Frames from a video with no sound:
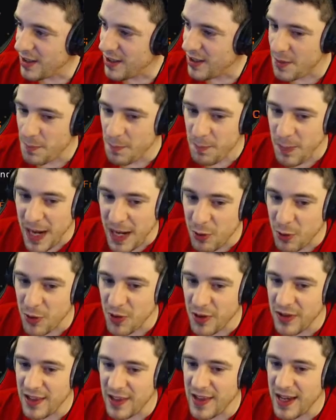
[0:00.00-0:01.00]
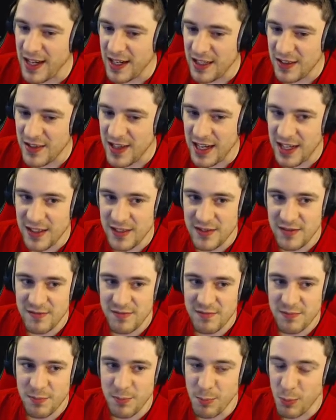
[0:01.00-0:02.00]
power that
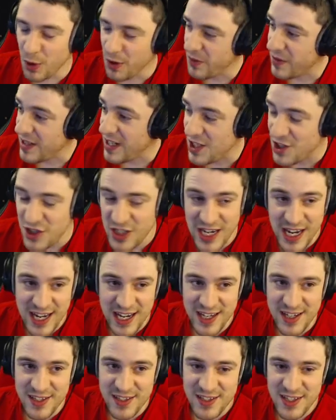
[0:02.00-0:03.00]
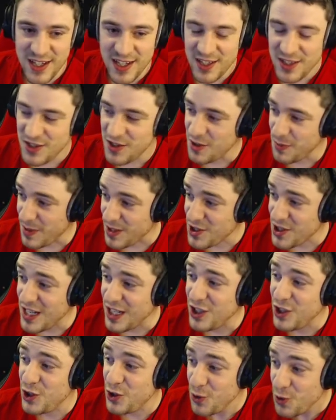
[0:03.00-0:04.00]
modification has. So you can imagine a
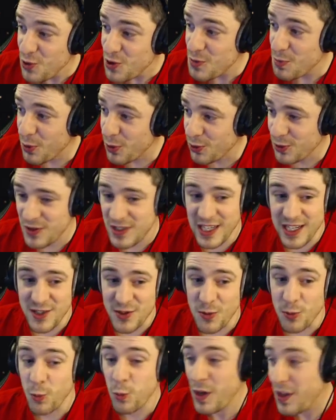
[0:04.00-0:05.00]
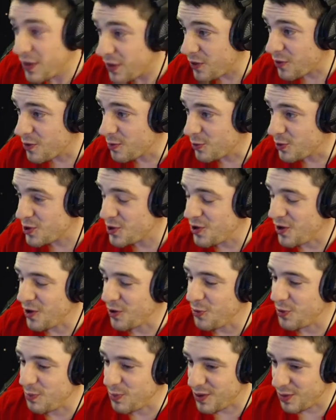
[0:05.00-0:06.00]
huge pulse laser with thermal shock
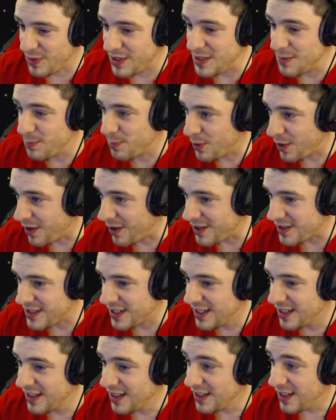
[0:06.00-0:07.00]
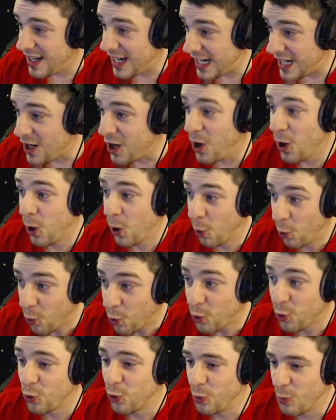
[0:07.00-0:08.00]
would probably impart a
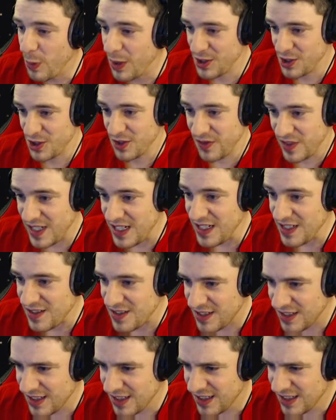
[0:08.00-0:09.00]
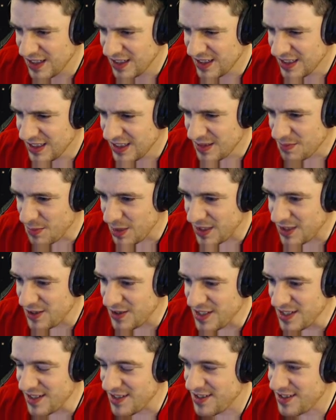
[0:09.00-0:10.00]
whole bunch of heat. My
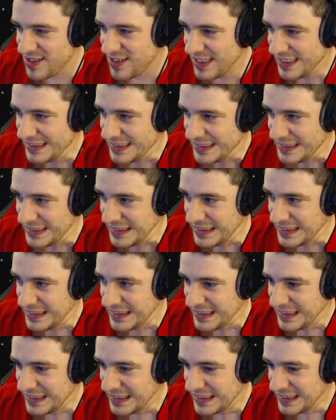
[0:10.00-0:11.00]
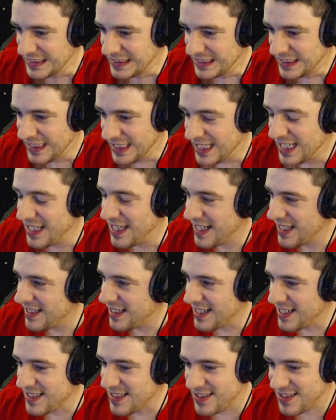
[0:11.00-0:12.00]
goodness. Yeah,
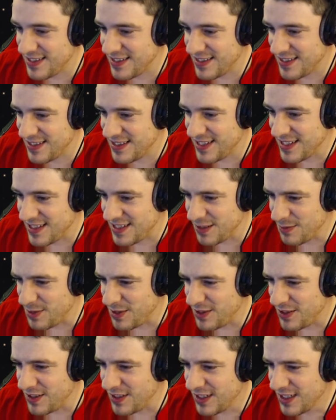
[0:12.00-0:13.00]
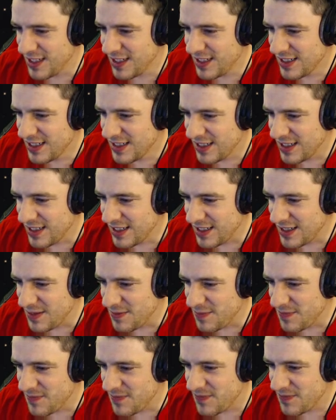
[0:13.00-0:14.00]
that's going to be good.
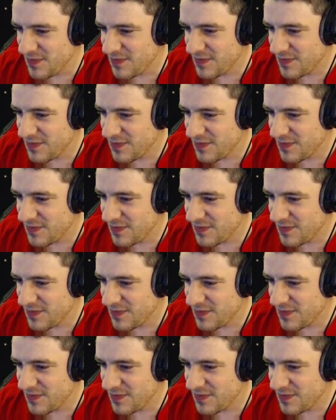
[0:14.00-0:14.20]
I